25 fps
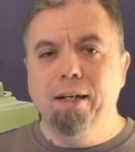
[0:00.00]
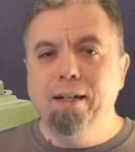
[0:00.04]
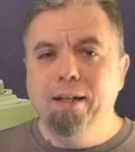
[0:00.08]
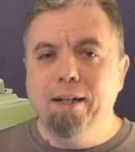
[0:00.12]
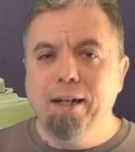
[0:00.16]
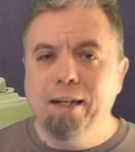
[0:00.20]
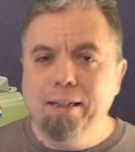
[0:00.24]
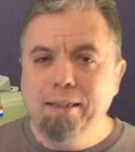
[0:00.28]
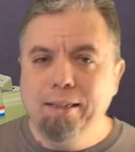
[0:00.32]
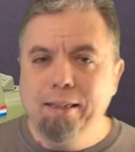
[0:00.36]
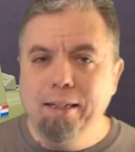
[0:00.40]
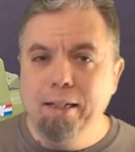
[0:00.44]
In
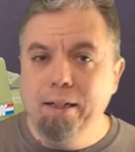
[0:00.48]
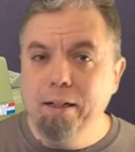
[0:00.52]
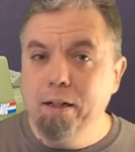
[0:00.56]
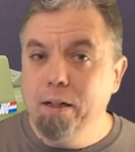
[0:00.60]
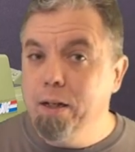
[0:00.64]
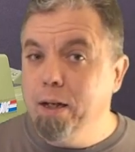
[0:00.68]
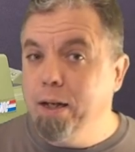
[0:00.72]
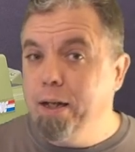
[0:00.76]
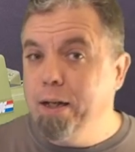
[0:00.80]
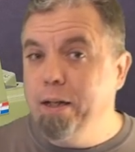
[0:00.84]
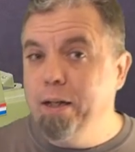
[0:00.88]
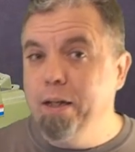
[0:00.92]

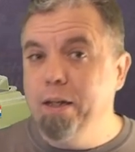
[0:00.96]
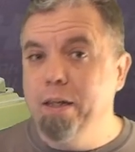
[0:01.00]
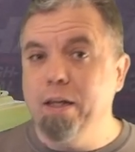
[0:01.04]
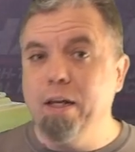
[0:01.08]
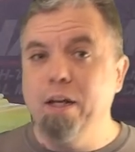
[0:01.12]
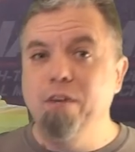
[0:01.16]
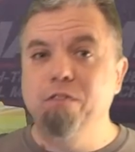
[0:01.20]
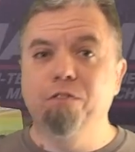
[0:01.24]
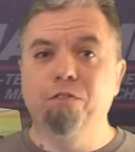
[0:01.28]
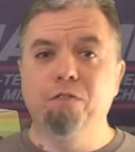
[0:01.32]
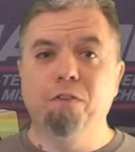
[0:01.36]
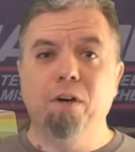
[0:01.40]
1990,
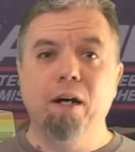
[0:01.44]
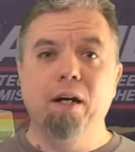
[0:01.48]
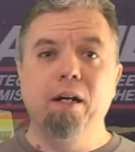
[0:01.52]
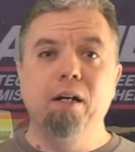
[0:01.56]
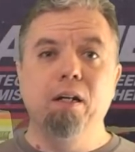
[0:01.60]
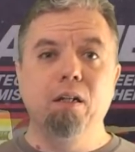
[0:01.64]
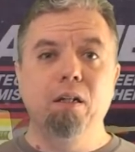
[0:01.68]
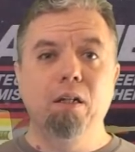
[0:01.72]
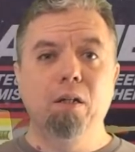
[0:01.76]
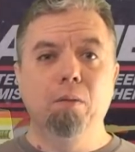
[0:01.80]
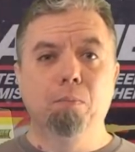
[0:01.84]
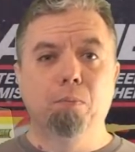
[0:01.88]
they
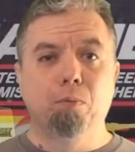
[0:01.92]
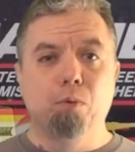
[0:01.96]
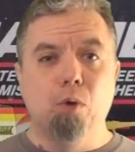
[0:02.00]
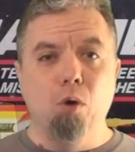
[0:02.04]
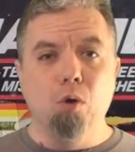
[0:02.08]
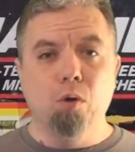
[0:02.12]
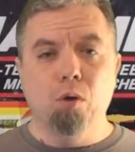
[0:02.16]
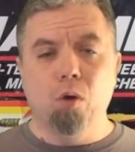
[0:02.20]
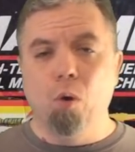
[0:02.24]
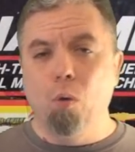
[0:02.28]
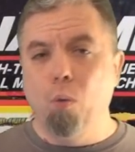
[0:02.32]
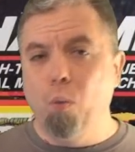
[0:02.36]
finally
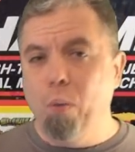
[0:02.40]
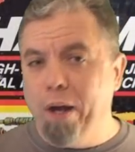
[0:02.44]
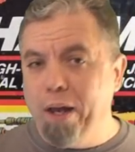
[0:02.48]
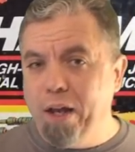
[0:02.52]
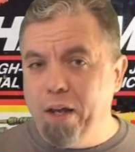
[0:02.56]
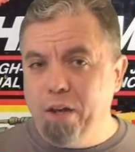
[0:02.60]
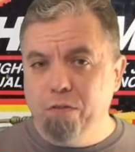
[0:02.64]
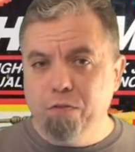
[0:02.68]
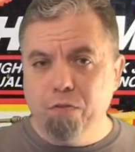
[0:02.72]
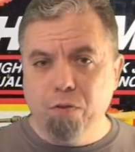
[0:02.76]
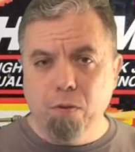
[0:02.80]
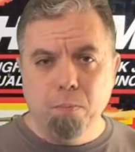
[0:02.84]
broke
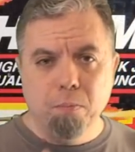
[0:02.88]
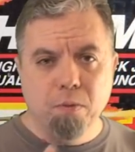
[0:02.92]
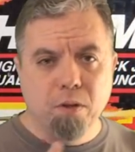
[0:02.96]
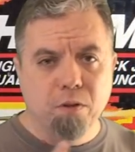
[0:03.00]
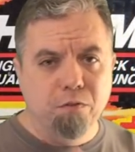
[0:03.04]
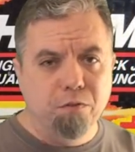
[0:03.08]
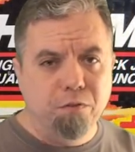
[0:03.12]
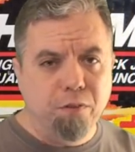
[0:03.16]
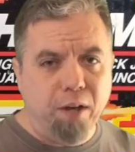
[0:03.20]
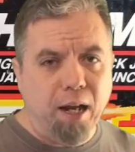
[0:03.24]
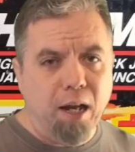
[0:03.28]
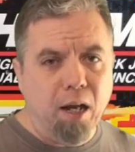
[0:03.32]
away from
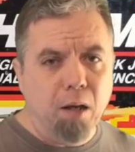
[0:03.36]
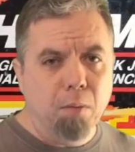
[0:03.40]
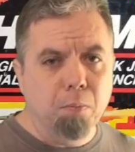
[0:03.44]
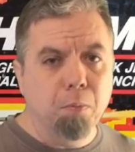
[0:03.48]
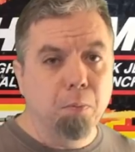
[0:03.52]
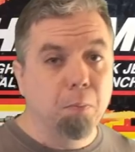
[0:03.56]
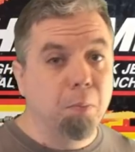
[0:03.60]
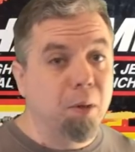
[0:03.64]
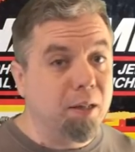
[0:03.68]
the vamp,